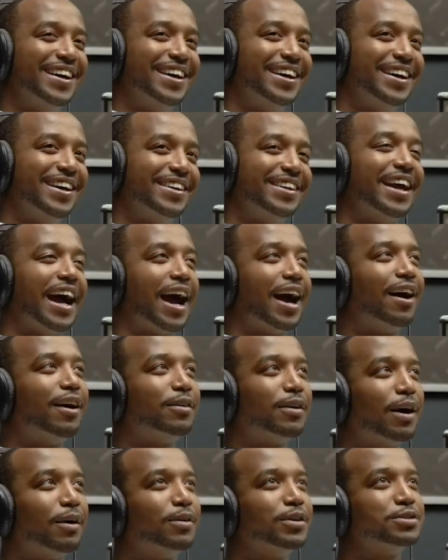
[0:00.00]
yeah, I, I
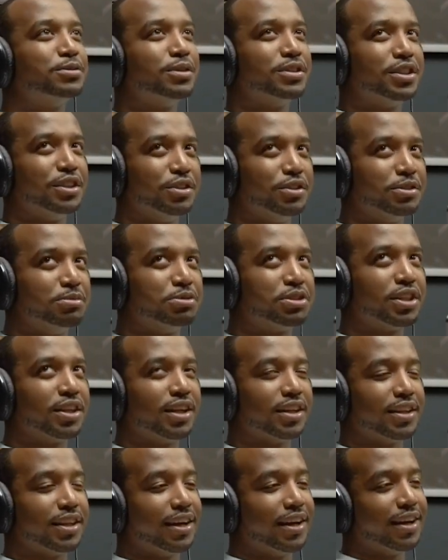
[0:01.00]
always wanted to do some shit like
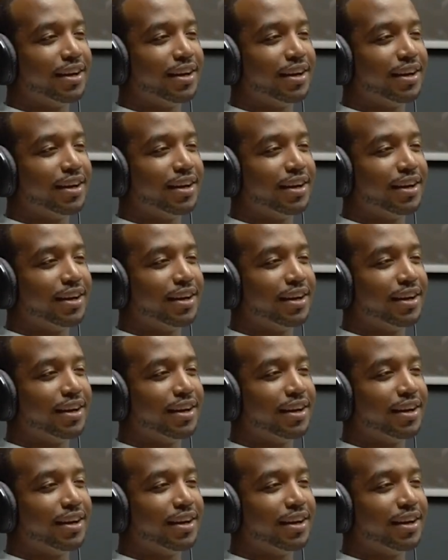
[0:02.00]
that.